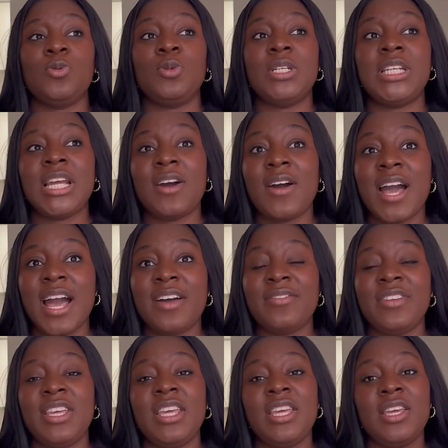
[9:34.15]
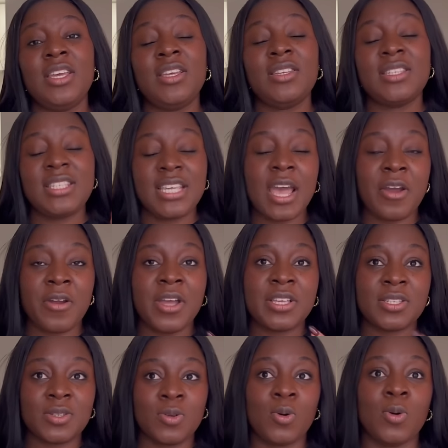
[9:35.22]
would now have a CRS
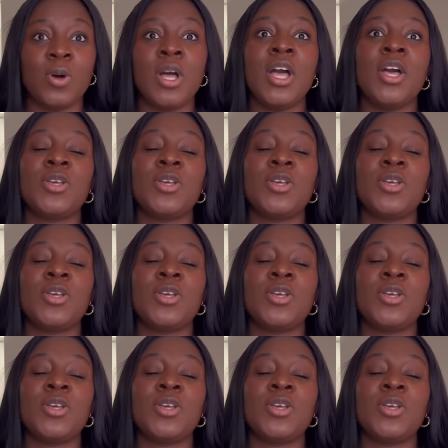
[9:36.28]
score.